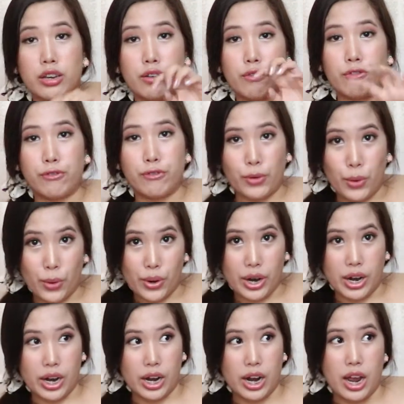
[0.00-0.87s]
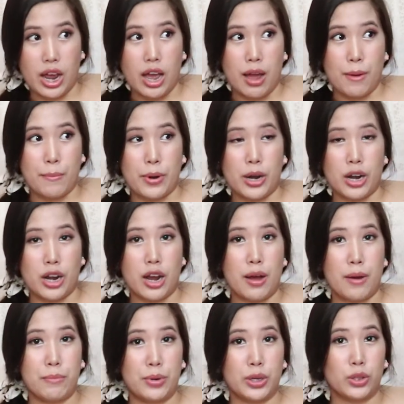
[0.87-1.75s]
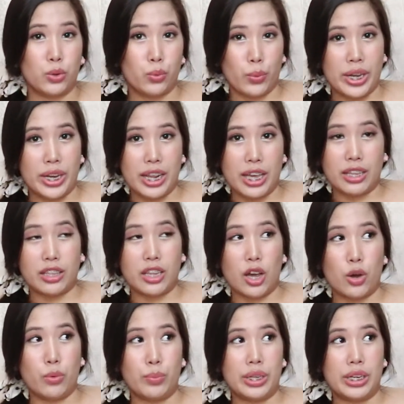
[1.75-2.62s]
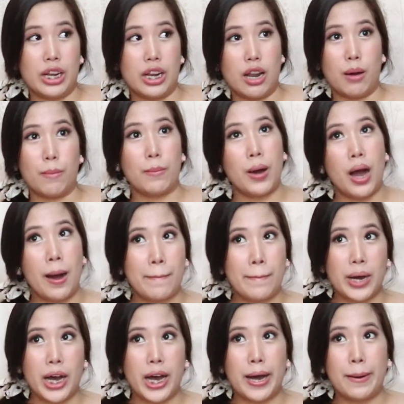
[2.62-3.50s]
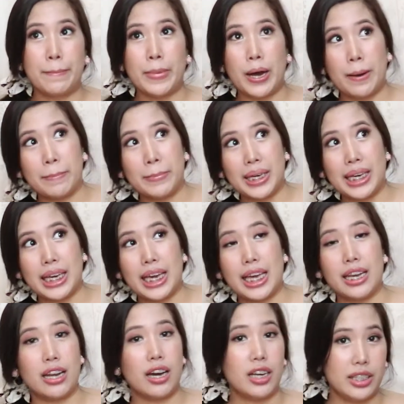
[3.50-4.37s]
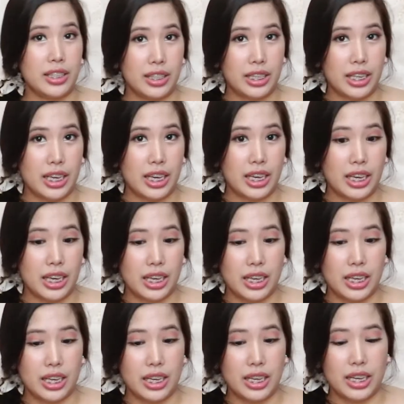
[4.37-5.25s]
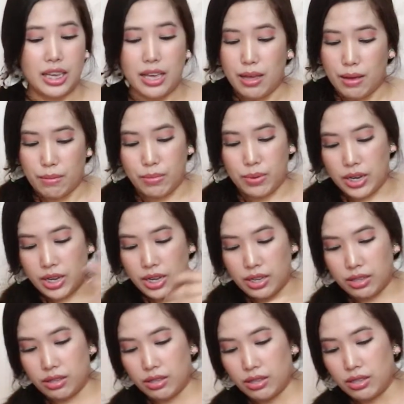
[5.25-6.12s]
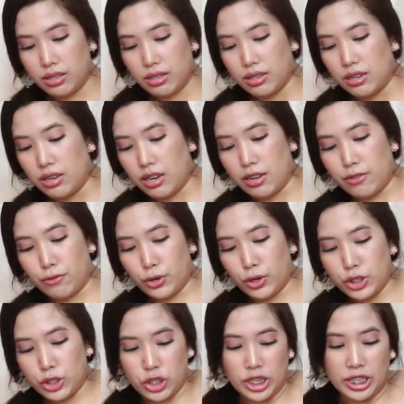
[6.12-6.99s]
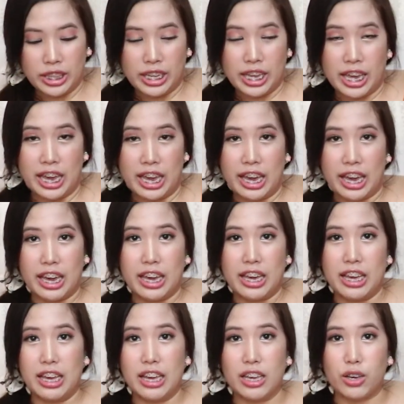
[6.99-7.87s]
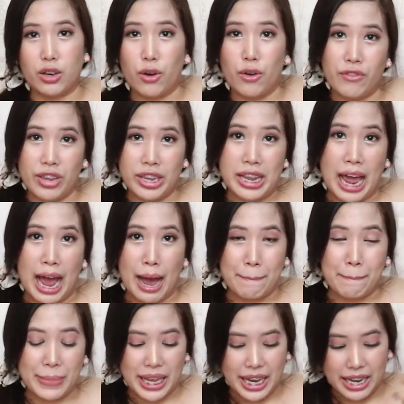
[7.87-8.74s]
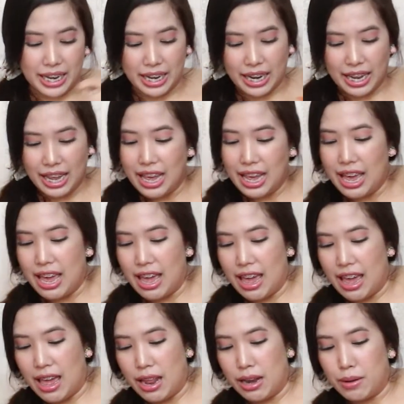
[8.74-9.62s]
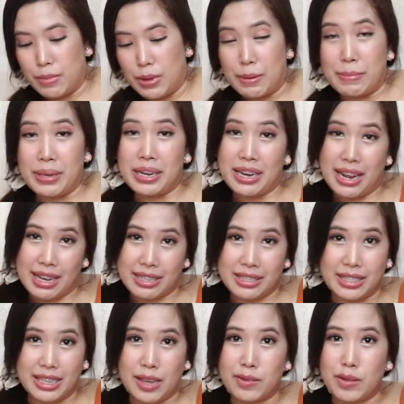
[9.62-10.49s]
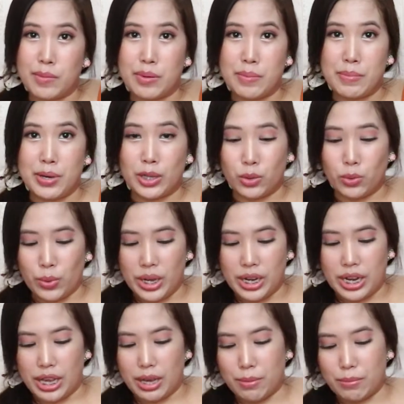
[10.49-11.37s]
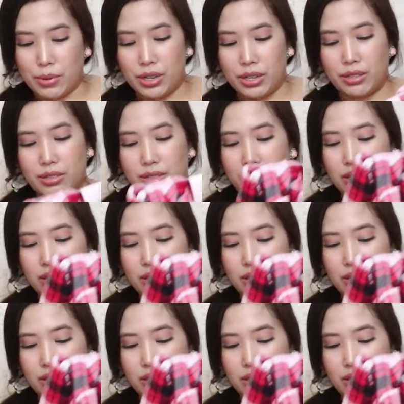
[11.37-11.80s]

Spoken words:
4 for magtwinning daw mi nilang mama, mommy, and auntie. But unfortunately, COVID happened. And maybe next time daw mi magtwinning. But